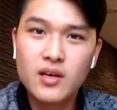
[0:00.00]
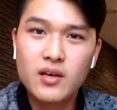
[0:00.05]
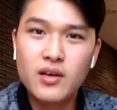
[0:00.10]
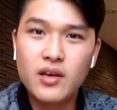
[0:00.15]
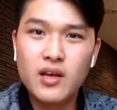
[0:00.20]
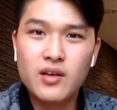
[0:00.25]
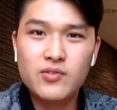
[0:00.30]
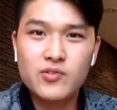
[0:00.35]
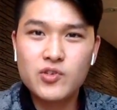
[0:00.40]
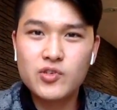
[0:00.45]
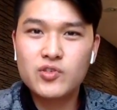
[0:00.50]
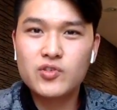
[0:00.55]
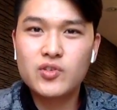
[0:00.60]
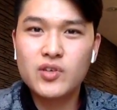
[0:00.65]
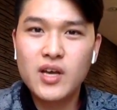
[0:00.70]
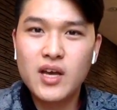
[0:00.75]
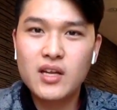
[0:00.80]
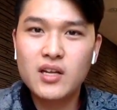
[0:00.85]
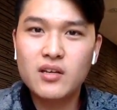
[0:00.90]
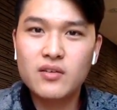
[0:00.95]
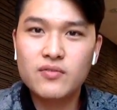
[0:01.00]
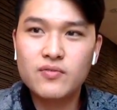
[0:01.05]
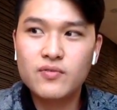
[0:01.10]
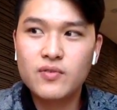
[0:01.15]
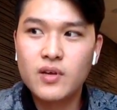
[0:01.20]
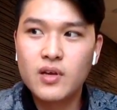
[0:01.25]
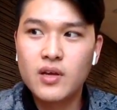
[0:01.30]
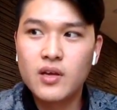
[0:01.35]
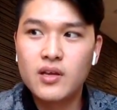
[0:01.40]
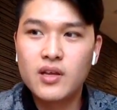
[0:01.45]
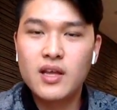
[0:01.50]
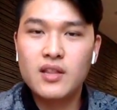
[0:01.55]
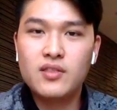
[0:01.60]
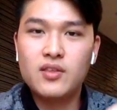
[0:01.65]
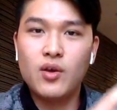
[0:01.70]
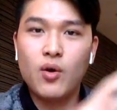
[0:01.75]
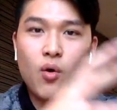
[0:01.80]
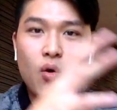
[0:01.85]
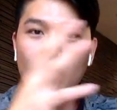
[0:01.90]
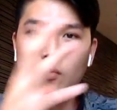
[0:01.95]
Again, just to kind of get
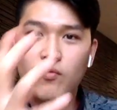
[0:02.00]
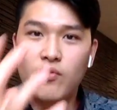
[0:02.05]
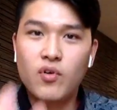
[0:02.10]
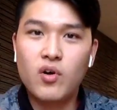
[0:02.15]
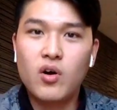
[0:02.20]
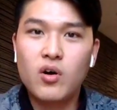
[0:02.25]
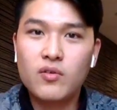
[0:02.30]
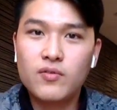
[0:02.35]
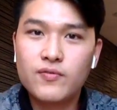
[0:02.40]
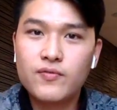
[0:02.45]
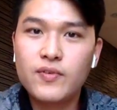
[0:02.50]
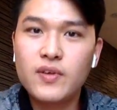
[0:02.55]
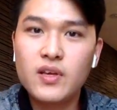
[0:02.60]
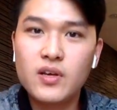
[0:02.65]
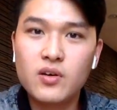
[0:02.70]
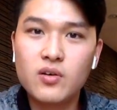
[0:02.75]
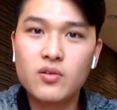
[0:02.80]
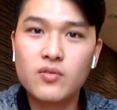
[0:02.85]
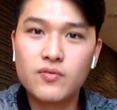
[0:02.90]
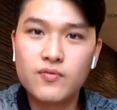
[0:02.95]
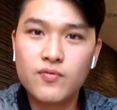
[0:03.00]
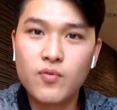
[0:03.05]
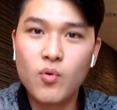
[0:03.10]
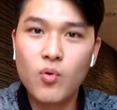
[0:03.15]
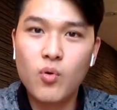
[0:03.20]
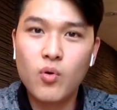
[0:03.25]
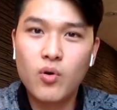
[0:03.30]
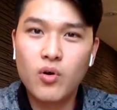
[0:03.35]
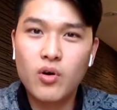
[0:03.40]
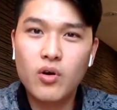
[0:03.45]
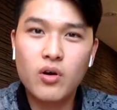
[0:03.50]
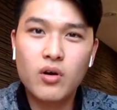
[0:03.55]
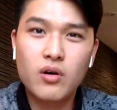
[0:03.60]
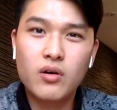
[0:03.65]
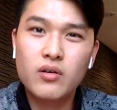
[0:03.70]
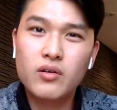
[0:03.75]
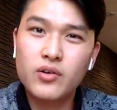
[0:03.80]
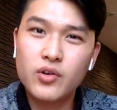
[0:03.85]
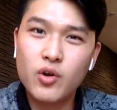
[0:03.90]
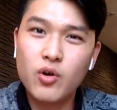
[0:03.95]
the overall feel
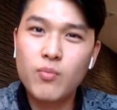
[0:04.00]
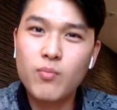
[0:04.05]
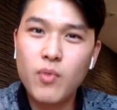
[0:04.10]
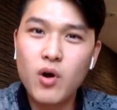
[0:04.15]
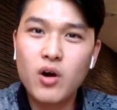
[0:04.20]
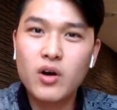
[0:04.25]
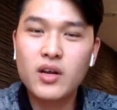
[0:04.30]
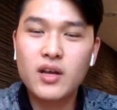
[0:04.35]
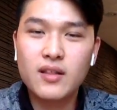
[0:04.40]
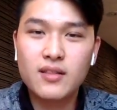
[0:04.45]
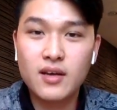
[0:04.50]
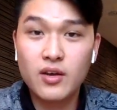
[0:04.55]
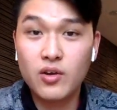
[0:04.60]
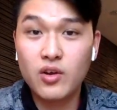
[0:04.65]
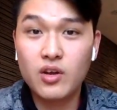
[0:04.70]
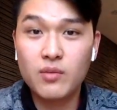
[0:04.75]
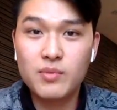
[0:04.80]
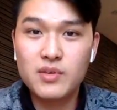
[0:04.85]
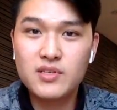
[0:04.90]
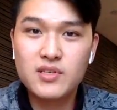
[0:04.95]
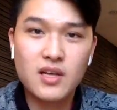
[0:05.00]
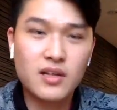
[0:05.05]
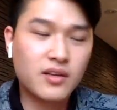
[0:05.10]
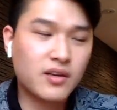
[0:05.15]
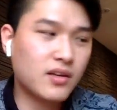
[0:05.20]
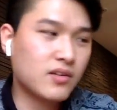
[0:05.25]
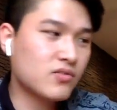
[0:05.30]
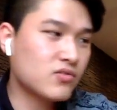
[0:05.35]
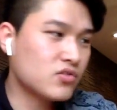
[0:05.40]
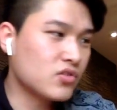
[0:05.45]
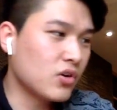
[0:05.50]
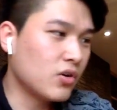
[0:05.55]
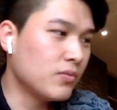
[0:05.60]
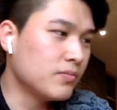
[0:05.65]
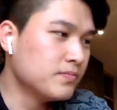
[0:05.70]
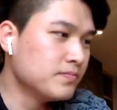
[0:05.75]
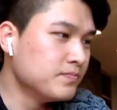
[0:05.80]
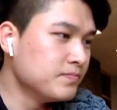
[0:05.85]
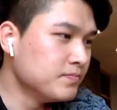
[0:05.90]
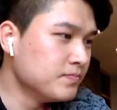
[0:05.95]
for your market that you're going to be selling it. So
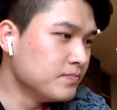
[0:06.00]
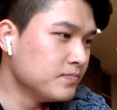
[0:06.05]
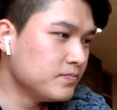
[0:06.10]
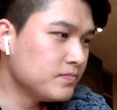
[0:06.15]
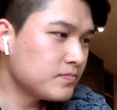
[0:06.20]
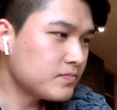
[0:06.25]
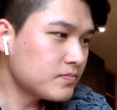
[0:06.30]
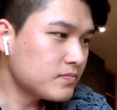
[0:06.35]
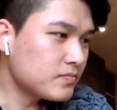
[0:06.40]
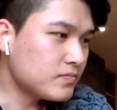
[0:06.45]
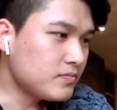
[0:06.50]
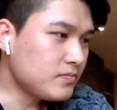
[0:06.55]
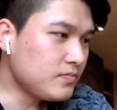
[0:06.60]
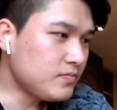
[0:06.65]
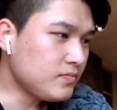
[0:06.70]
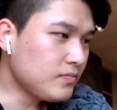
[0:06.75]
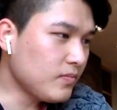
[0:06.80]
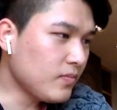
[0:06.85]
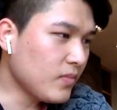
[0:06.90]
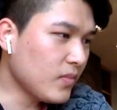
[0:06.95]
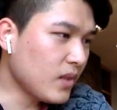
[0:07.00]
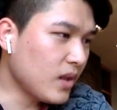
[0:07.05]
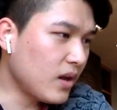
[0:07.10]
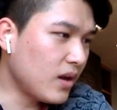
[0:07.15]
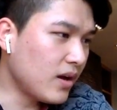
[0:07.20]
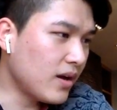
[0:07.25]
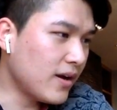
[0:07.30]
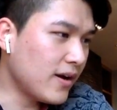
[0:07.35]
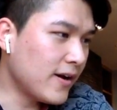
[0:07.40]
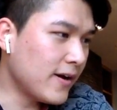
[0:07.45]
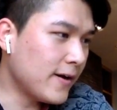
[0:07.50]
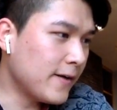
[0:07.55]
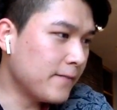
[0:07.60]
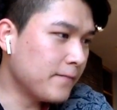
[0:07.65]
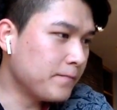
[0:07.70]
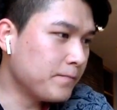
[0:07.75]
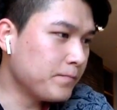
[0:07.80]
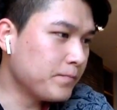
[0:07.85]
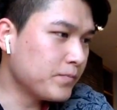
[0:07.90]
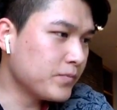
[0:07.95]

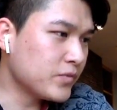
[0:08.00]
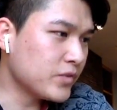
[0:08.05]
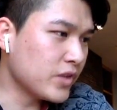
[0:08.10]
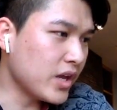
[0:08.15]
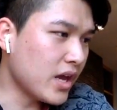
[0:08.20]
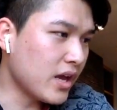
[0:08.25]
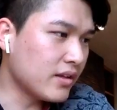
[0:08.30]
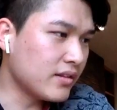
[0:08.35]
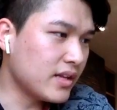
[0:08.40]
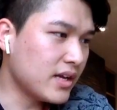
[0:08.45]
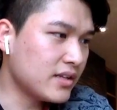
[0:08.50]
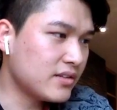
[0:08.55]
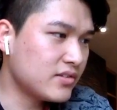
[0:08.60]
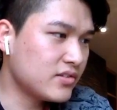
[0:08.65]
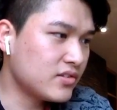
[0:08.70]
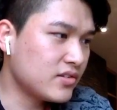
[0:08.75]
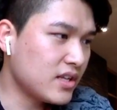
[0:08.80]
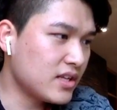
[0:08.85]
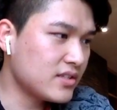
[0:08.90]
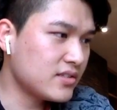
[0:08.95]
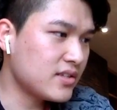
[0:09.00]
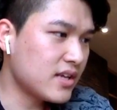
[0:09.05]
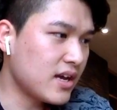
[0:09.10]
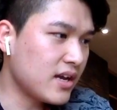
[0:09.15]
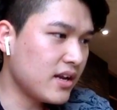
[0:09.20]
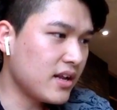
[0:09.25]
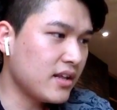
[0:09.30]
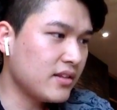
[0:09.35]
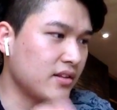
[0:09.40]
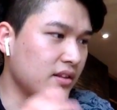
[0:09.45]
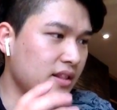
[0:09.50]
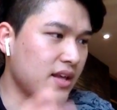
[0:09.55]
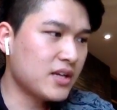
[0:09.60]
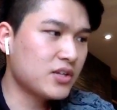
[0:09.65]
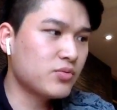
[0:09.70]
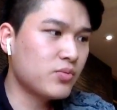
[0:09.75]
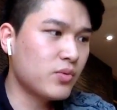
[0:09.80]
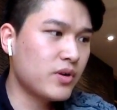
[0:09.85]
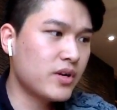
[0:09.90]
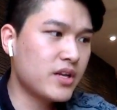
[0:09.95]
yeah, that's that. And the
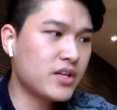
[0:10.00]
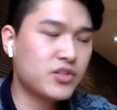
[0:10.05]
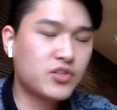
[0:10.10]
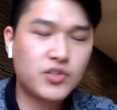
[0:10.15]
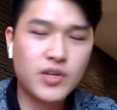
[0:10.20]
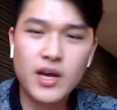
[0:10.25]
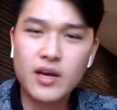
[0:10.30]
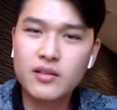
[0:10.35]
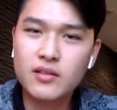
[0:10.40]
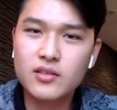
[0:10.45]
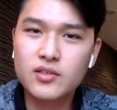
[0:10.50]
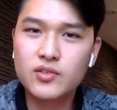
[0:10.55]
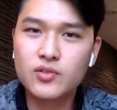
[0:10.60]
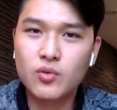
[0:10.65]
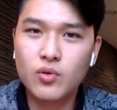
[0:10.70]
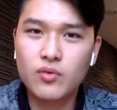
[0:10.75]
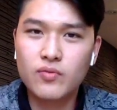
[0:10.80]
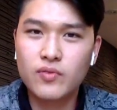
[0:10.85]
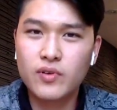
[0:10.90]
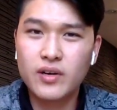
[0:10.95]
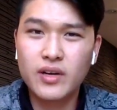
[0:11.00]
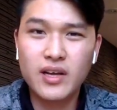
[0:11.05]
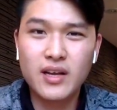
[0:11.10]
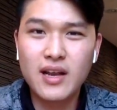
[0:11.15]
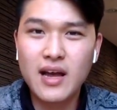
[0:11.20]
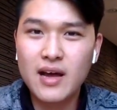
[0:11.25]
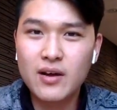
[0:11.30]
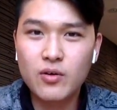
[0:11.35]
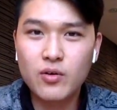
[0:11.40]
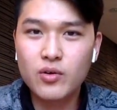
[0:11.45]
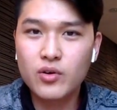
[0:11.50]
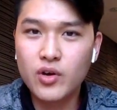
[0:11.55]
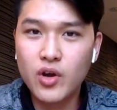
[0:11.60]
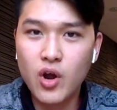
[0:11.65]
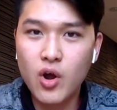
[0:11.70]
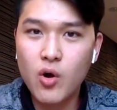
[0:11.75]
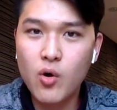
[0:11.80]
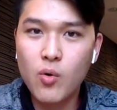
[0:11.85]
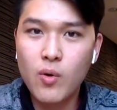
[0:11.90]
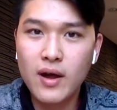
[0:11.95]
next one is check the storefront. Again, I don't
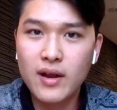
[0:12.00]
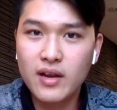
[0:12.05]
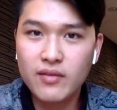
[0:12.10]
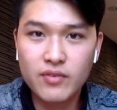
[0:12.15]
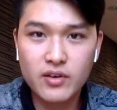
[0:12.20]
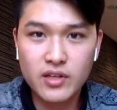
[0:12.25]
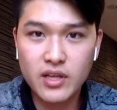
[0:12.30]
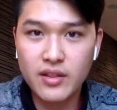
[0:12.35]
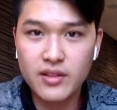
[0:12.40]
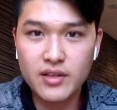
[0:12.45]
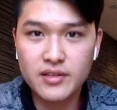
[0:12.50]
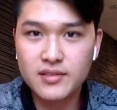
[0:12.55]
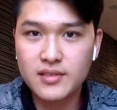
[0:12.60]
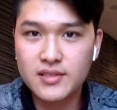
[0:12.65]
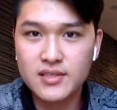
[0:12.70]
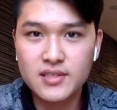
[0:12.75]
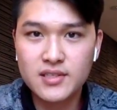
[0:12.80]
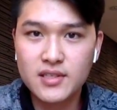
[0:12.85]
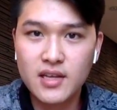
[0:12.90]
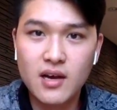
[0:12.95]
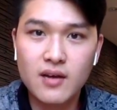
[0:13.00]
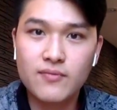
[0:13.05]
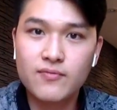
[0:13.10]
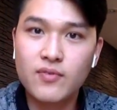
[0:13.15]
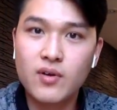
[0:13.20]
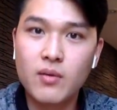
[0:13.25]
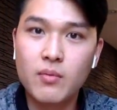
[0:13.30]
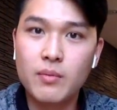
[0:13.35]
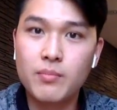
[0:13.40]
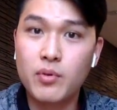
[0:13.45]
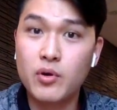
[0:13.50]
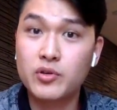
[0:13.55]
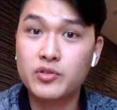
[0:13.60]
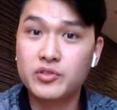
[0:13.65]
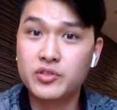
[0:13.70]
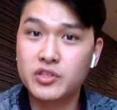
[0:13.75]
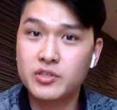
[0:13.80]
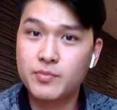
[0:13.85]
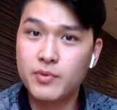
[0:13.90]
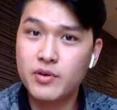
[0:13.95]
know, I never done this. This is not from a
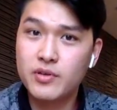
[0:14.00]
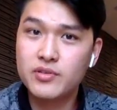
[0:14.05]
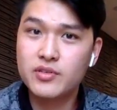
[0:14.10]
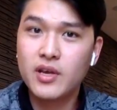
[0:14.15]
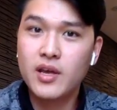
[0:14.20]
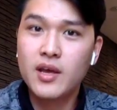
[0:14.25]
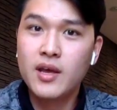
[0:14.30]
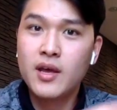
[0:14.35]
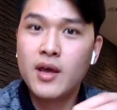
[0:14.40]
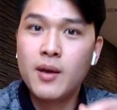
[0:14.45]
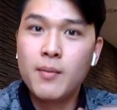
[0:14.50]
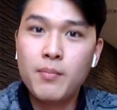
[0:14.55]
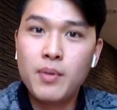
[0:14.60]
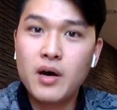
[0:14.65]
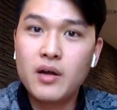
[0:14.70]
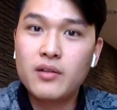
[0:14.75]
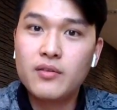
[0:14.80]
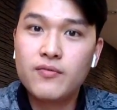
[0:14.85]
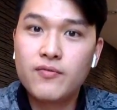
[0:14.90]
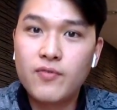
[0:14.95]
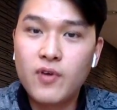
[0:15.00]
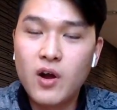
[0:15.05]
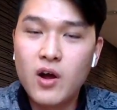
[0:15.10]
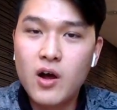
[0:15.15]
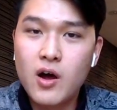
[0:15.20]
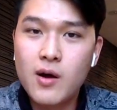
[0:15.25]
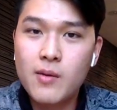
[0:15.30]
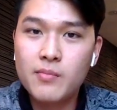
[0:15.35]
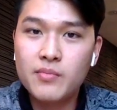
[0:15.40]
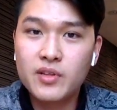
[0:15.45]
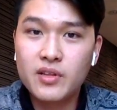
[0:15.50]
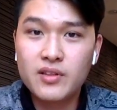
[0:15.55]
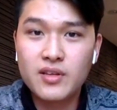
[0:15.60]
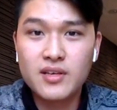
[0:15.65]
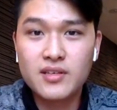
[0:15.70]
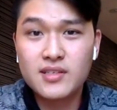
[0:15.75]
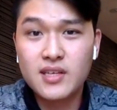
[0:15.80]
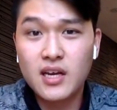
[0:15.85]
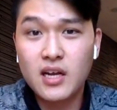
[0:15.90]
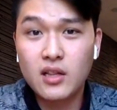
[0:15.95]
personal experience, but from the
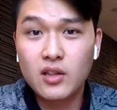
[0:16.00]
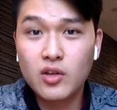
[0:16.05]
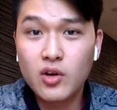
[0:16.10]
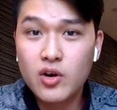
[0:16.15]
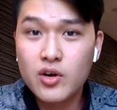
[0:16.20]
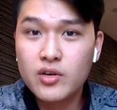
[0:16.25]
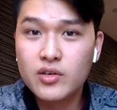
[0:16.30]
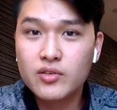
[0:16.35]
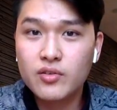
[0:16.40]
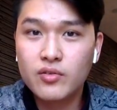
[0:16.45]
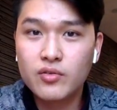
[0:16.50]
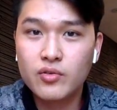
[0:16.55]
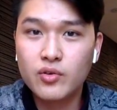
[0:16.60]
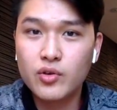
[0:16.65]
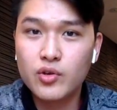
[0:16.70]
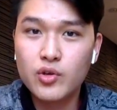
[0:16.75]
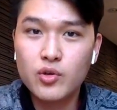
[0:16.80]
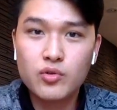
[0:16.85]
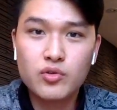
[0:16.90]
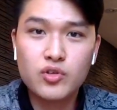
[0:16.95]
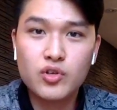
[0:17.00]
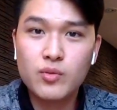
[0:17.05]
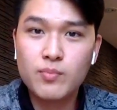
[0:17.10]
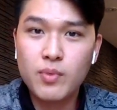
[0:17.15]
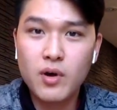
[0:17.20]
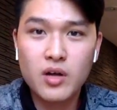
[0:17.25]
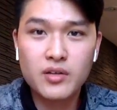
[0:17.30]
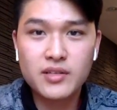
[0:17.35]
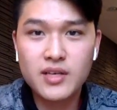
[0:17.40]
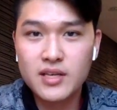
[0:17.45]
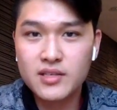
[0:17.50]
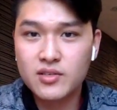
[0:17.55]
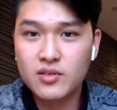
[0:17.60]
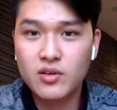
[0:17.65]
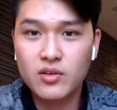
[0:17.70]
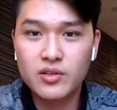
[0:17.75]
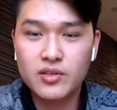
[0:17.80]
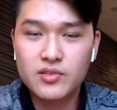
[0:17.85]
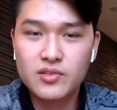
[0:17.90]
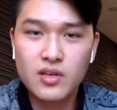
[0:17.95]
things that I learned through YouTube, podcasts, and
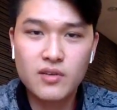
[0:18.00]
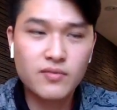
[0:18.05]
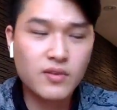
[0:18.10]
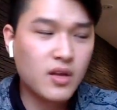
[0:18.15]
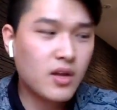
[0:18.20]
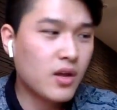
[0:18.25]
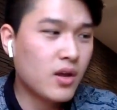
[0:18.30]
all this stuff.